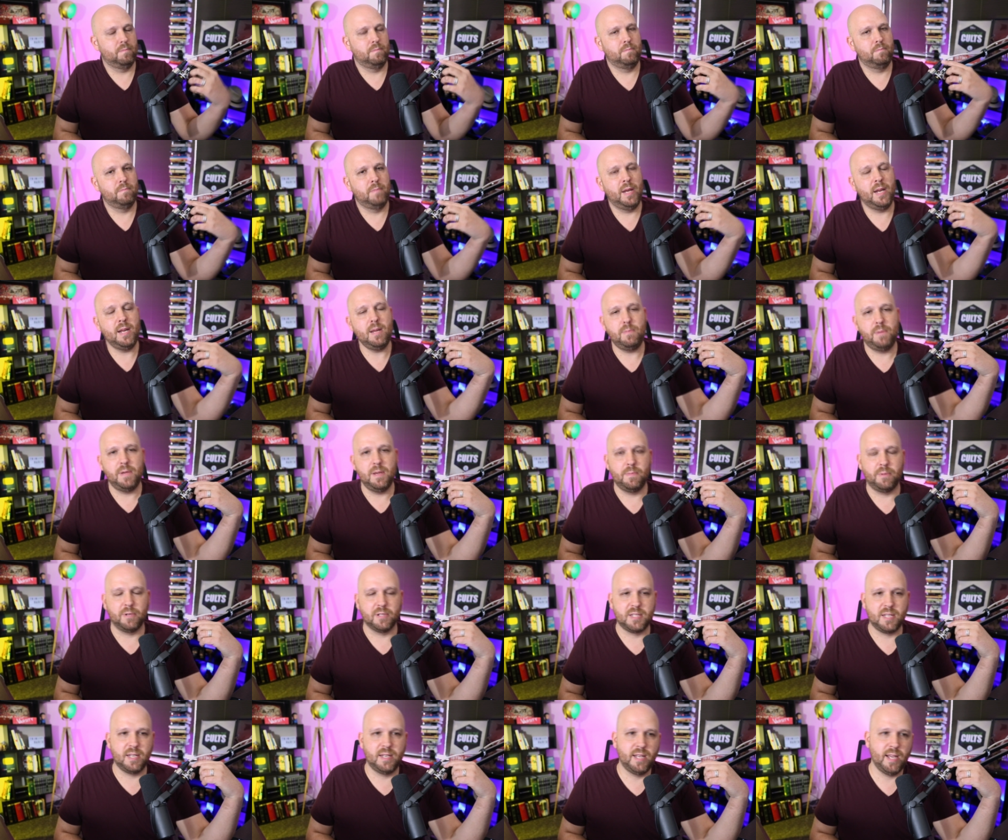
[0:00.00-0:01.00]
many
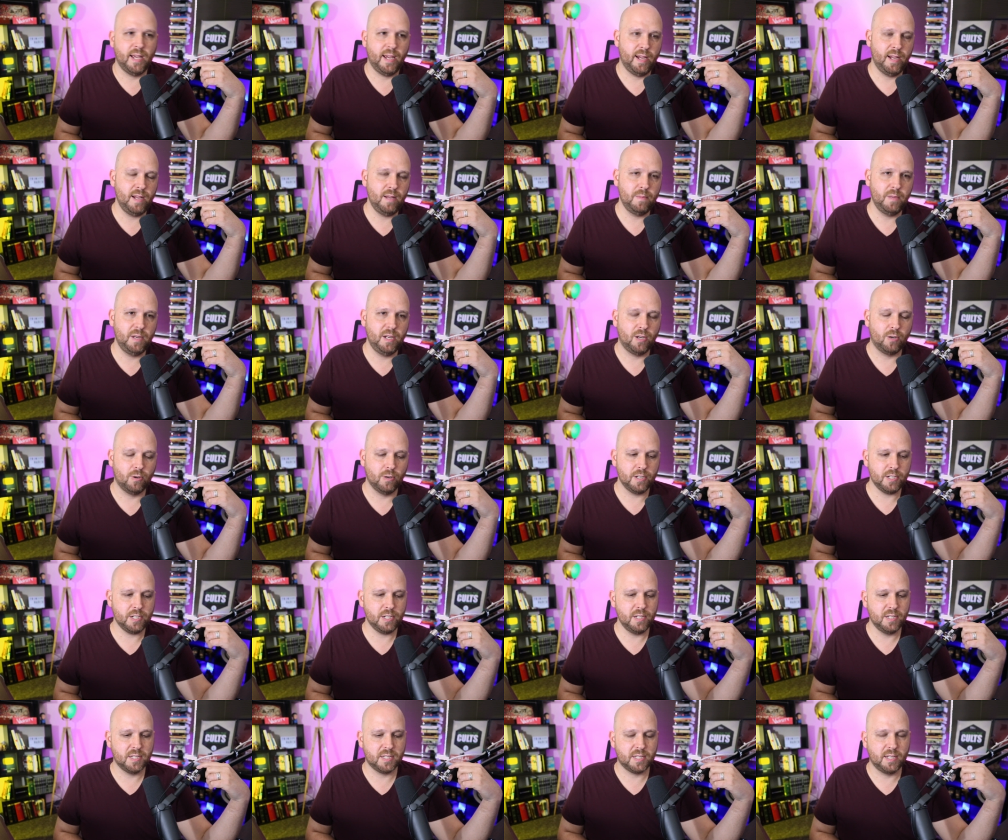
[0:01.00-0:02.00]
people today, many
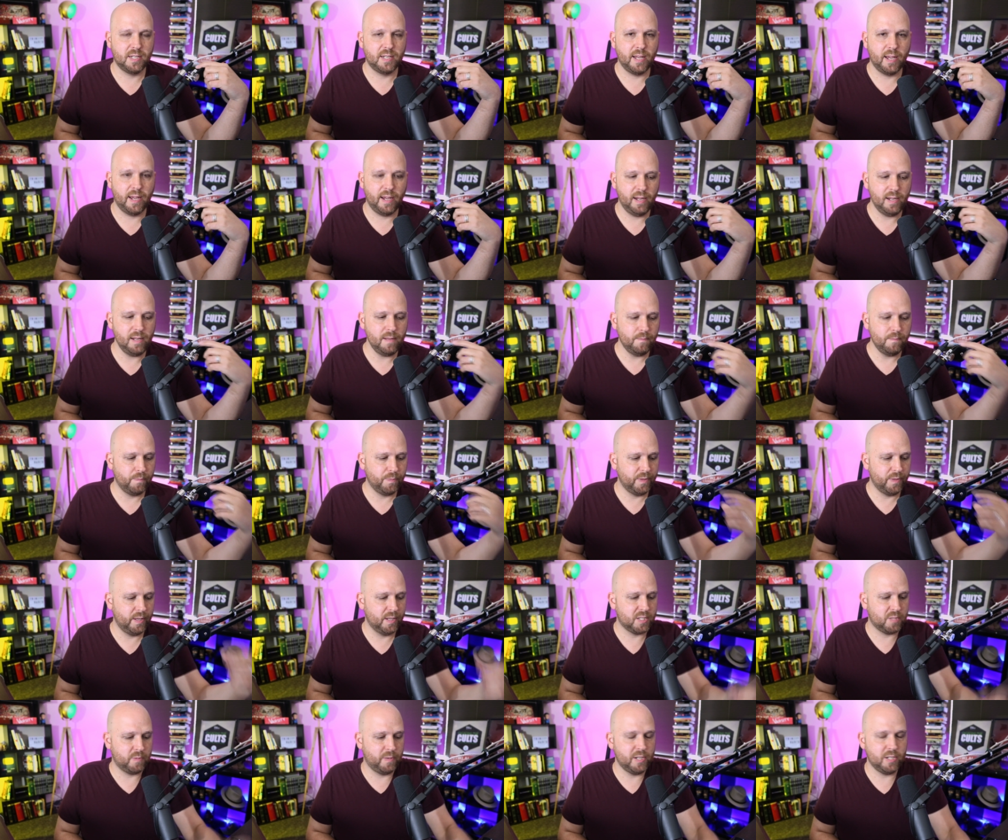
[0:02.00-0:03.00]
Christians today,
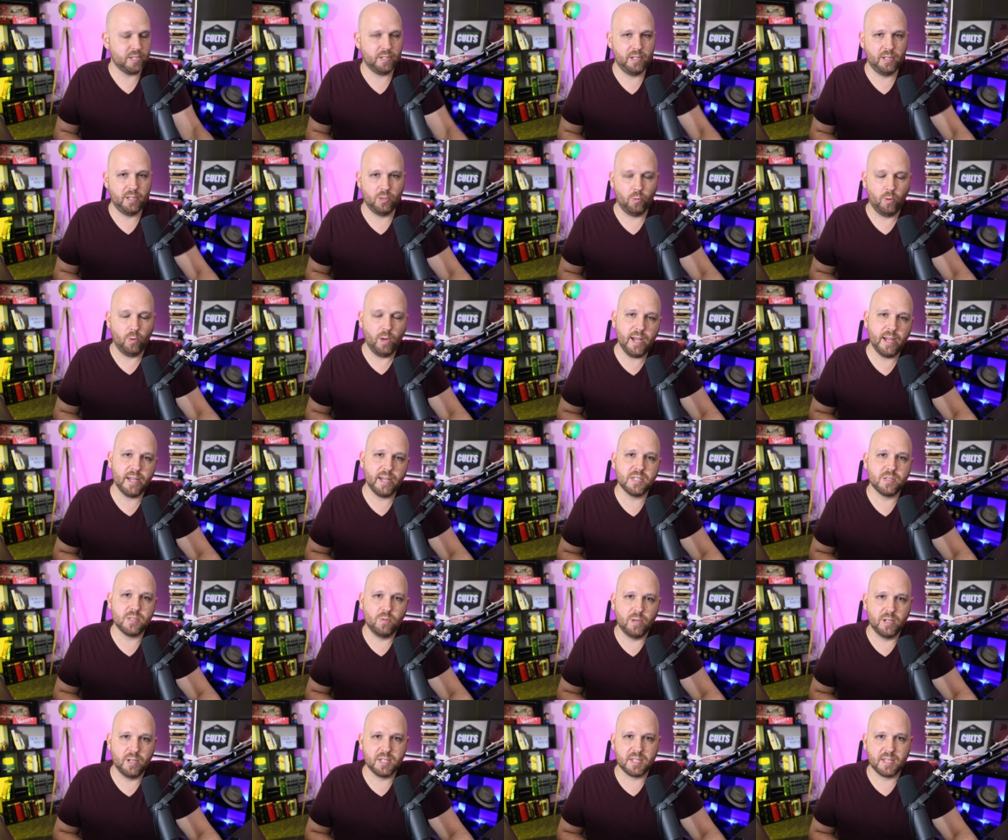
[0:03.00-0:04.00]
especially in the
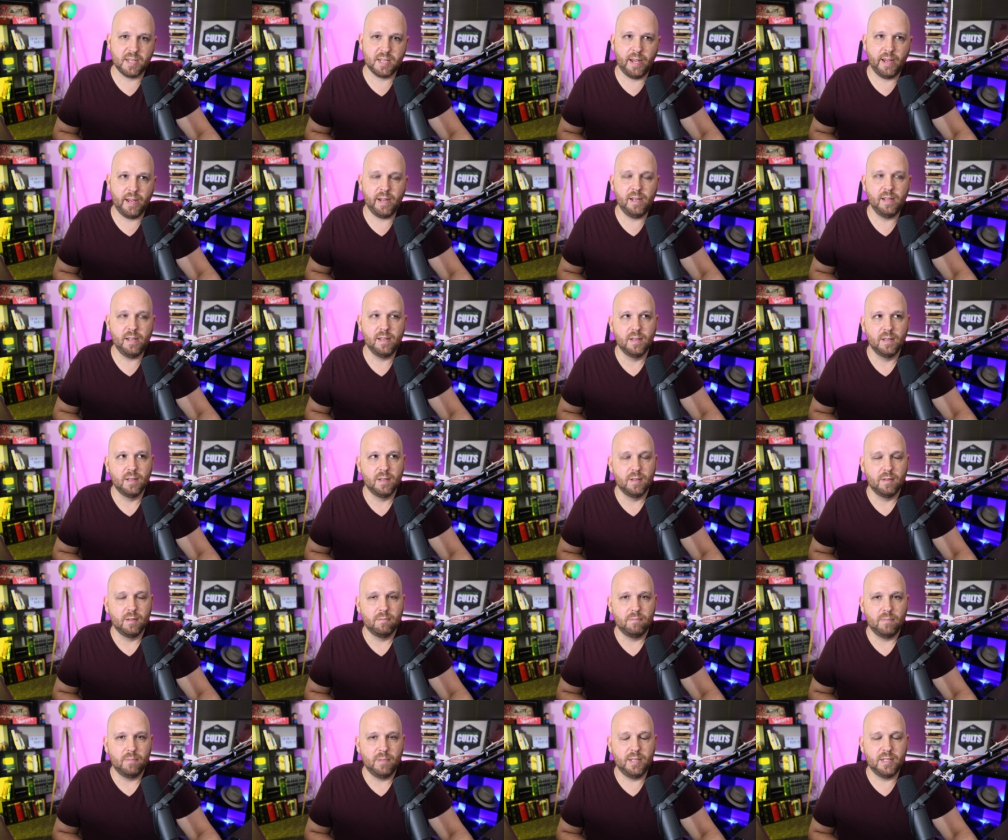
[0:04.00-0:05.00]
West, want to say,
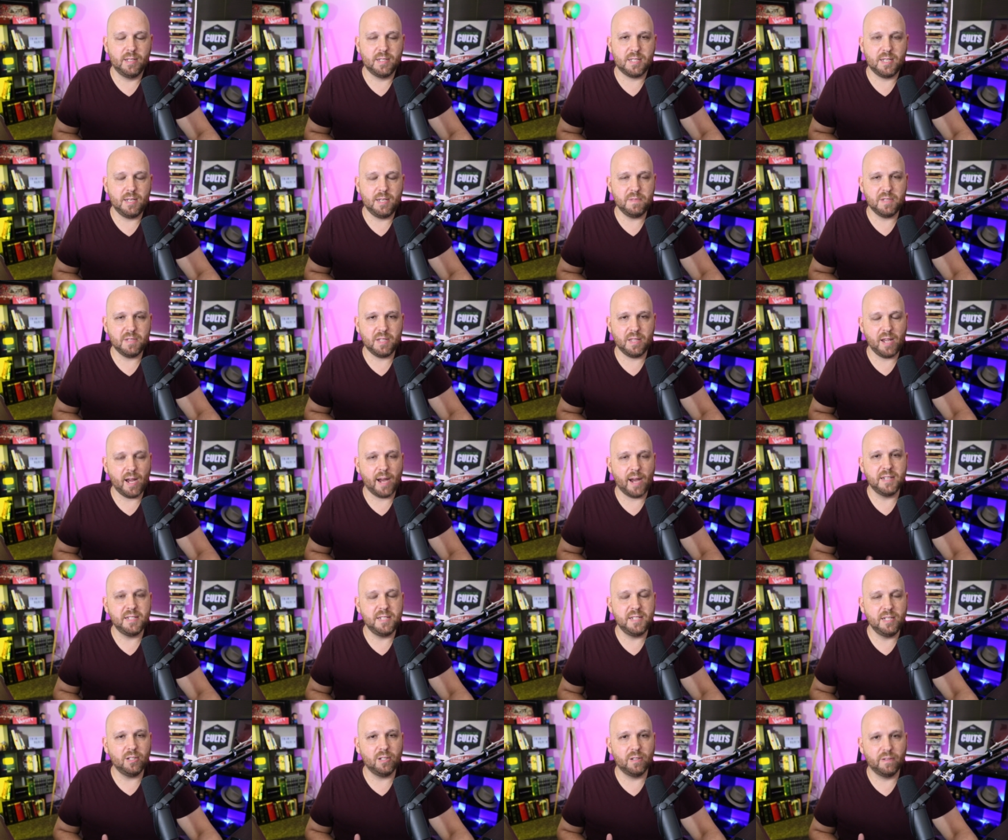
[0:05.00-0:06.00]
it seems that the
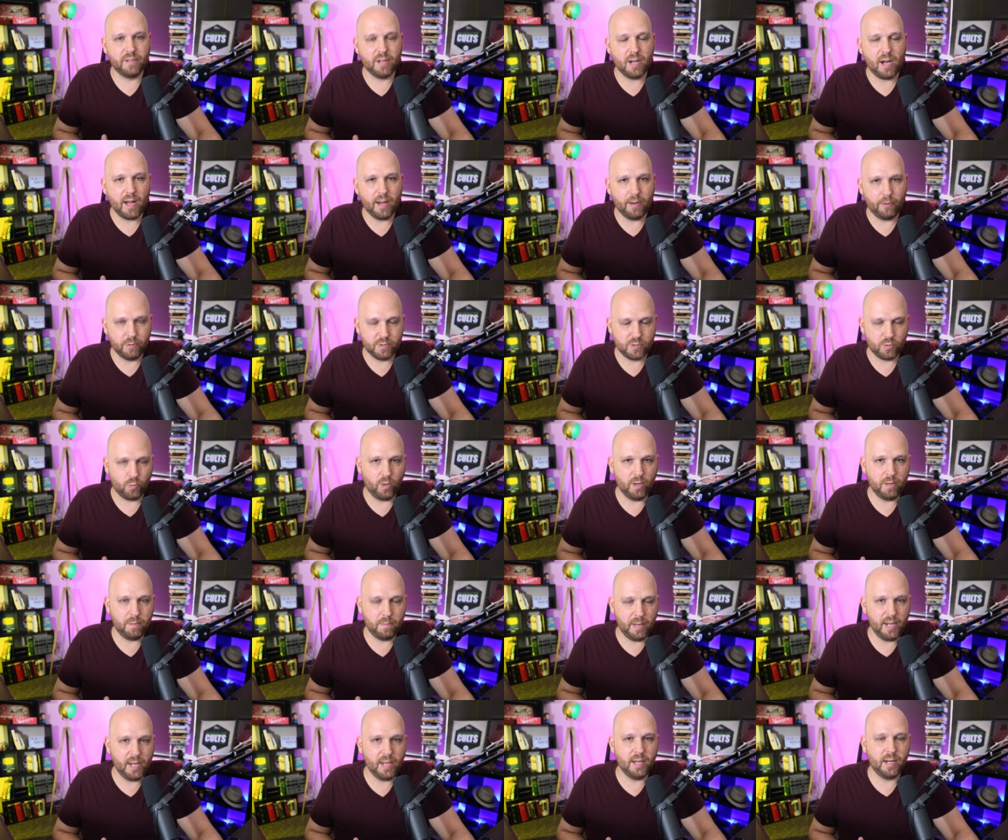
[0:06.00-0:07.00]
ideal of God was one
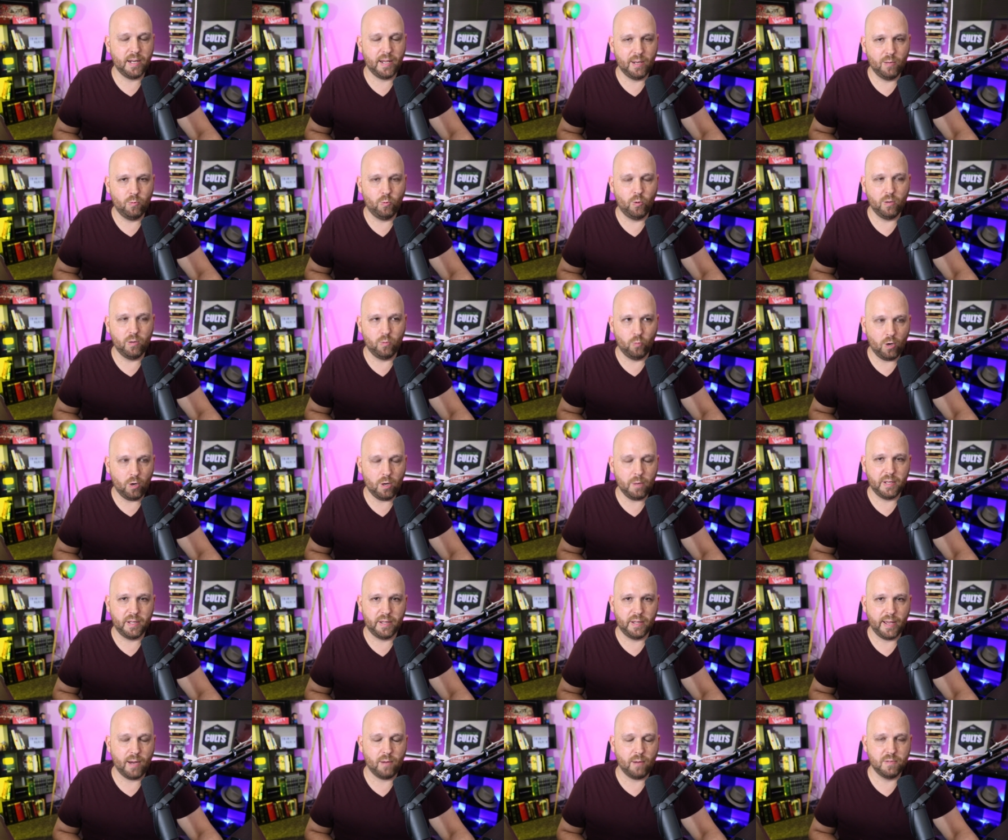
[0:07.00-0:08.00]
man and one
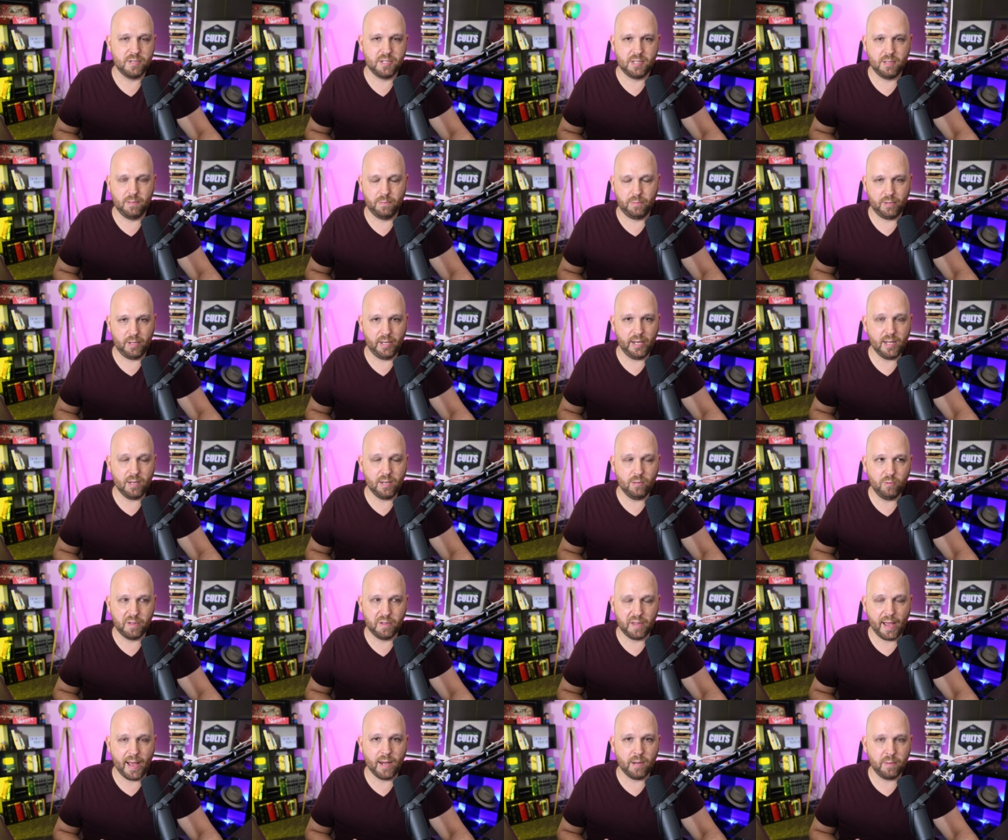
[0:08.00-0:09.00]
woman. That was the plan
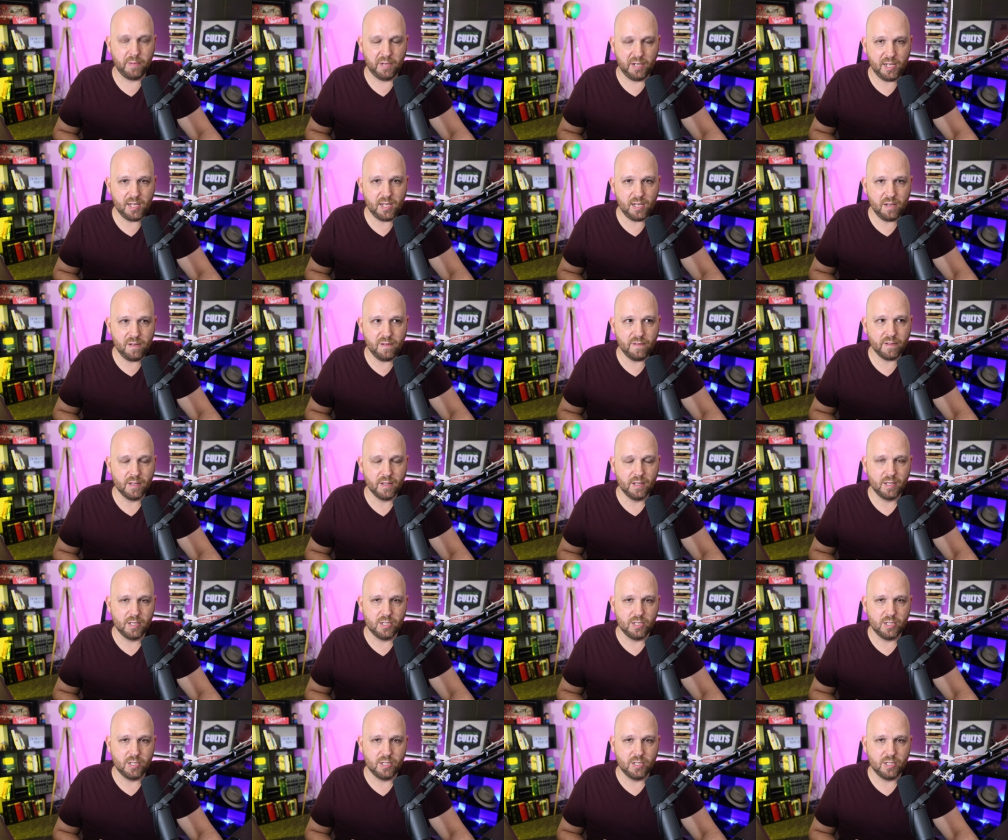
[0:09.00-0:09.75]
with Adam and Eve.